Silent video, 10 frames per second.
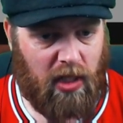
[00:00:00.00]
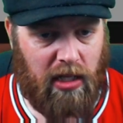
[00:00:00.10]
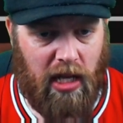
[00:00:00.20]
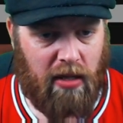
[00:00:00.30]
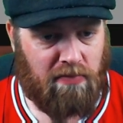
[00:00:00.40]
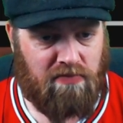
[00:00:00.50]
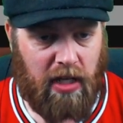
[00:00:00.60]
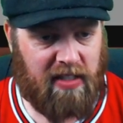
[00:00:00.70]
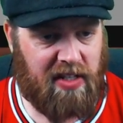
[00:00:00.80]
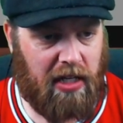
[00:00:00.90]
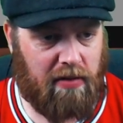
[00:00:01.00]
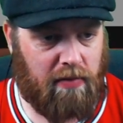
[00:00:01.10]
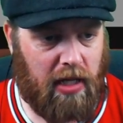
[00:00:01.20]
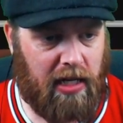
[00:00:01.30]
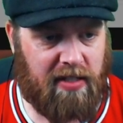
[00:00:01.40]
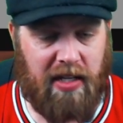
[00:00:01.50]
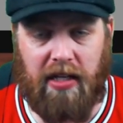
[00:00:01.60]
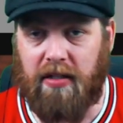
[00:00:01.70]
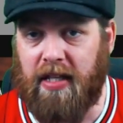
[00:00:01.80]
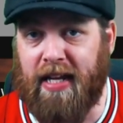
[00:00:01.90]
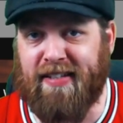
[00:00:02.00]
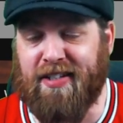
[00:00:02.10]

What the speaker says: Yeah, that's it. That is it. That is